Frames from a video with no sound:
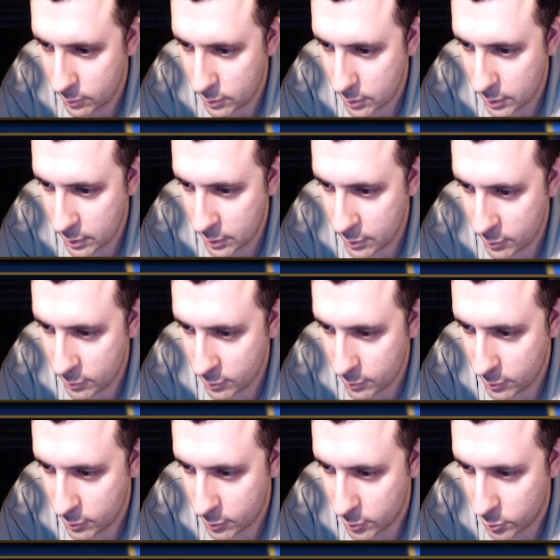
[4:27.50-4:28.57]
and
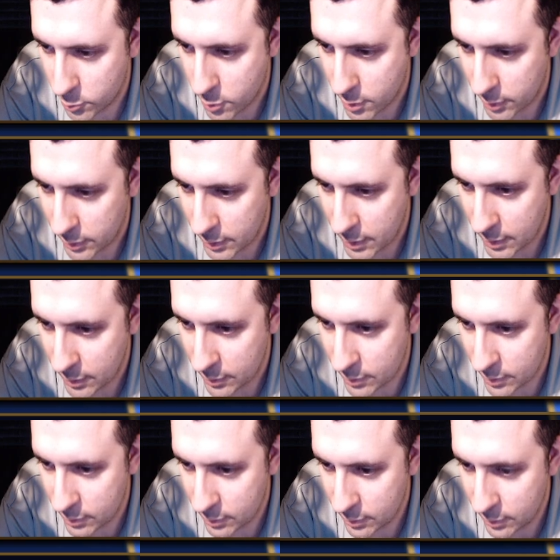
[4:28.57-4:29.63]
another quadcast.